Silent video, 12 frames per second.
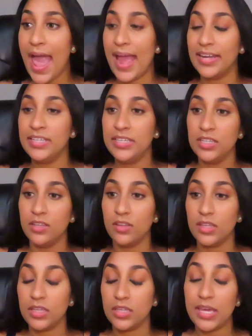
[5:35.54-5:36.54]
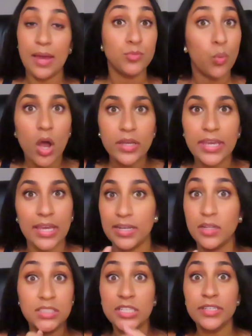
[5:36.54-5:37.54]
And he kept walking, and
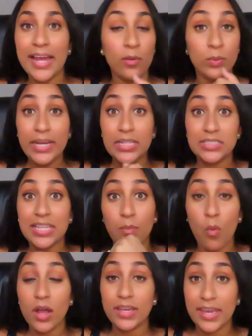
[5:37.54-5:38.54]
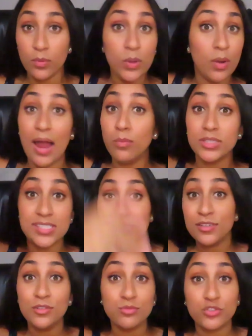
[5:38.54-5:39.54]
until now, we didn't stop walking. I was
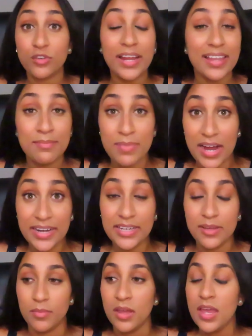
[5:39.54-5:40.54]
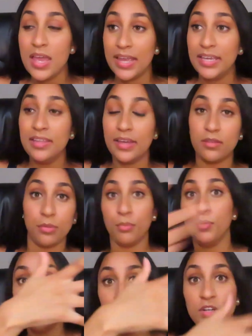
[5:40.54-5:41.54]
still trailing behind him. He like
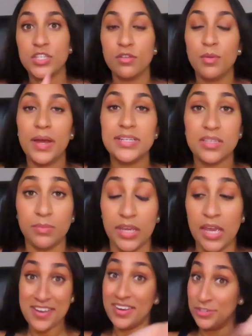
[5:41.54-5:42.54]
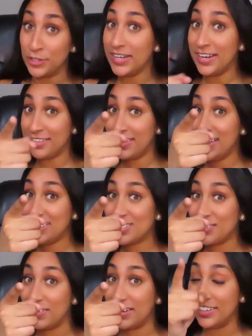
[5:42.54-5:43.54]
threw the first 3 pairs at me. You're gonna hear the next
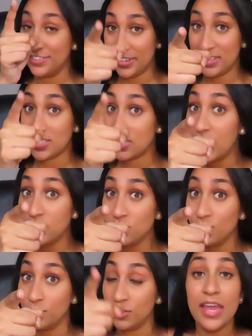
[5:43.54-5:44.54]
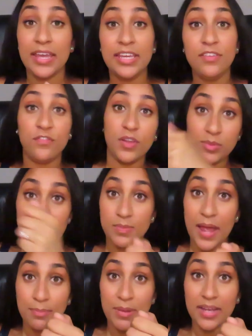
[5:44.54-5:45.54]
story. You're gonna, stay tuned. He flipped his
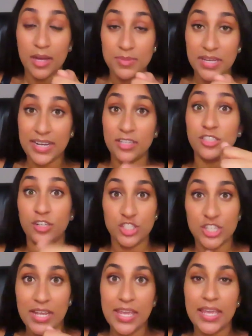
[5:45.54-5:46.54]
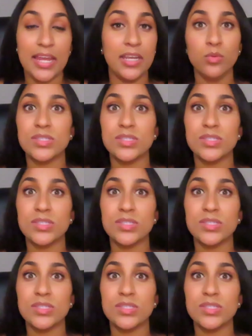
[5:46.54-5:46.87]
backpack upside down and started shaking it, and he